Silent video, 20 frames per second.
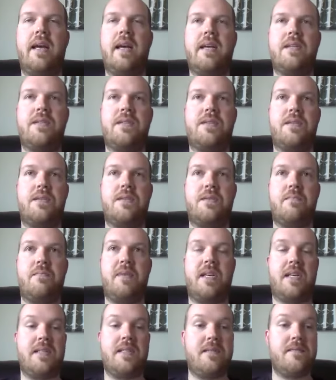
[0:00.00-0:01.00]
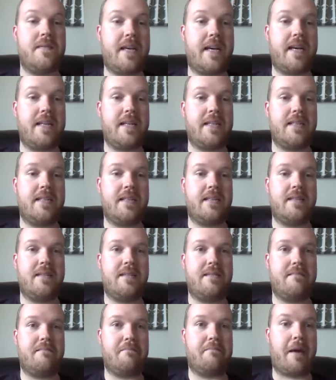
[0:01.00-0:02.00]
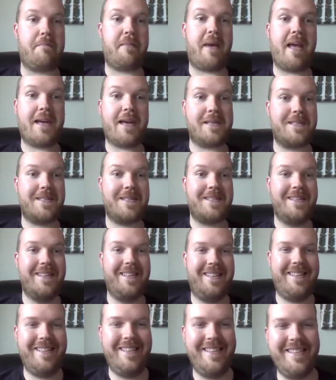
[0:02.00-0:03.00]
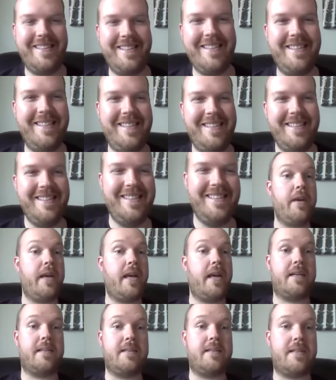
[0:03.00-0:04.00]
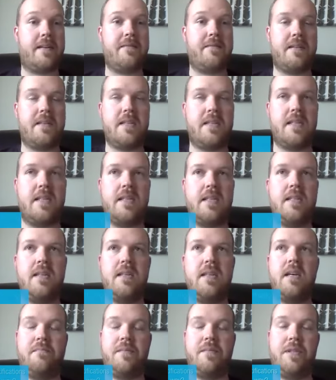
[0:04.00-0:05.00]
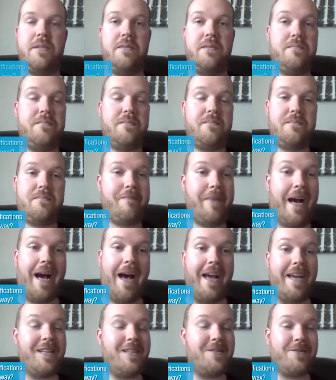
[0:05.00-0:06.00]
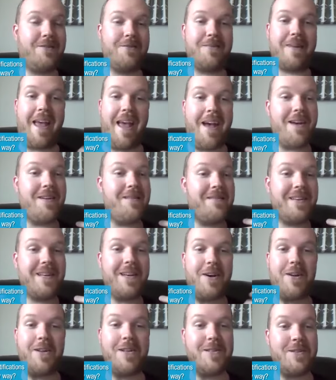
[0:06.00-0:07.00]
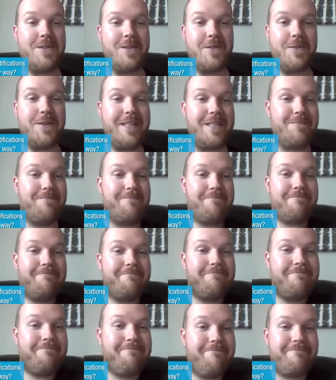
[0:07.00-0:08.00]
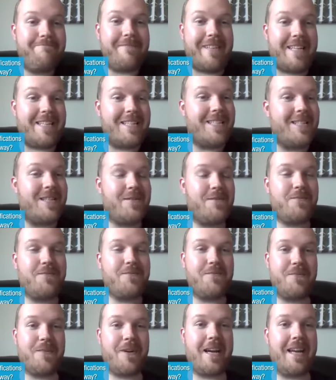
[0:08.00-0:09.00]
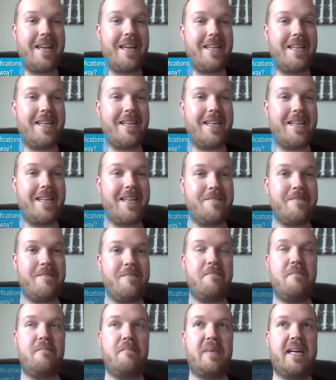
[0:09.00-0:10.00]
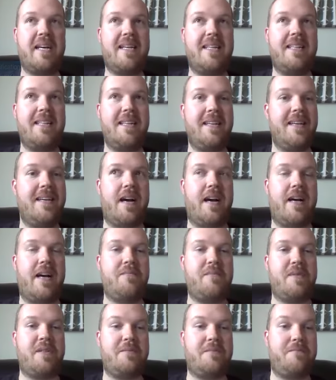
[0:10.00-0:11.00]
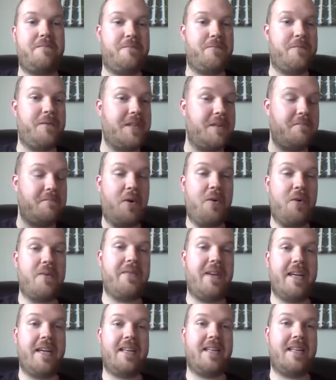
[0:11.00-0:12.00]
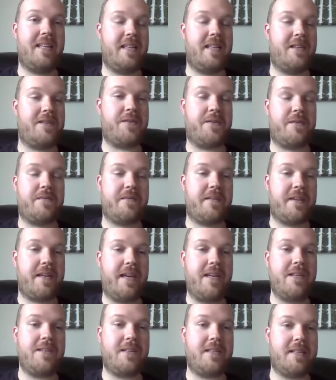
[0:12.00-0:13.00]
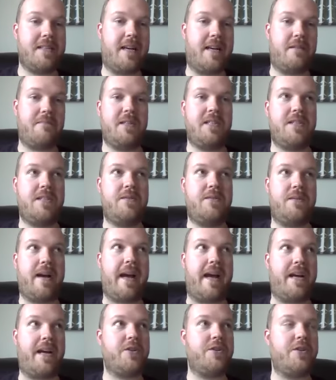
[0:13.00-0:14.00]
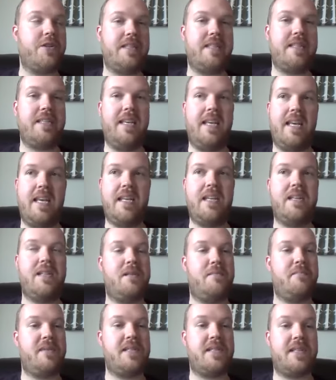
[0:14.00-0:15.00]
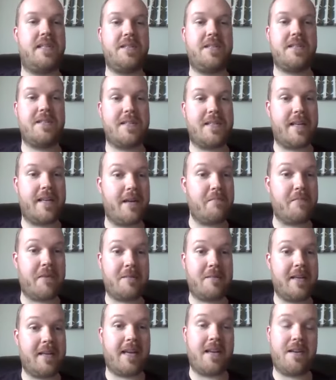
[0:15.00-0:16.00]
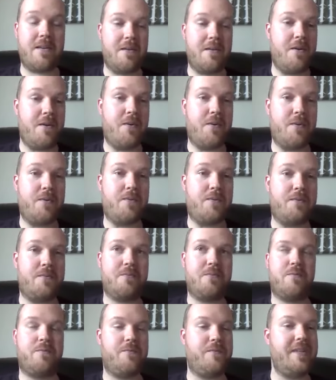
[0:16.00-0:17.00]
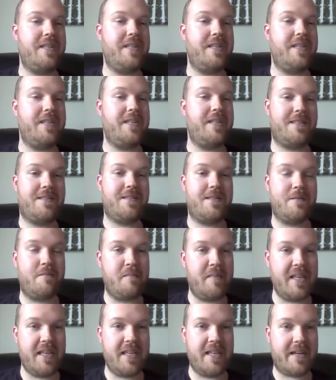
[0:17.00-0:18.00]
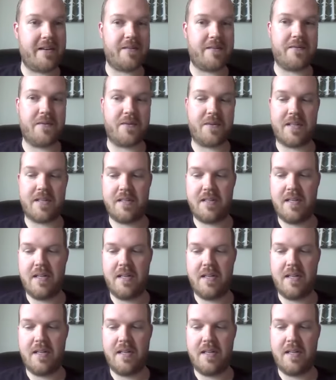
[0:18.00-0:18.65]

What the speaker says: And so because of that, I passed. Oh yeah, definitely. You know, I don't have a college degree. That's just where I ended up. But I've been really motivated and the certification allowed me to actually get into positions that I probably had no reason to be there for,